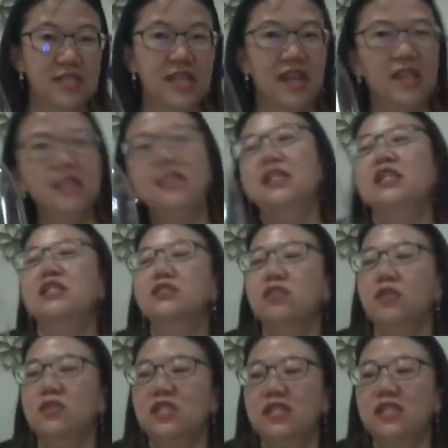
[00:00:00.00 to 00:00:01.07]
Yeah,
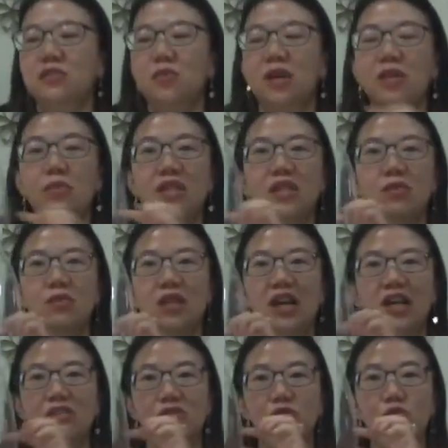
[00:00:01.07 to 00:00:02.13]
so this one we need to
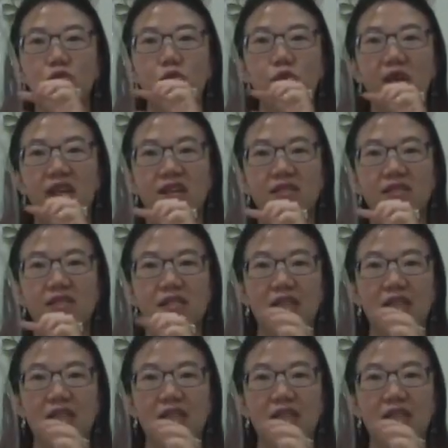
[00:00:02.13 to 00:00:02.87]
cut 2 rings.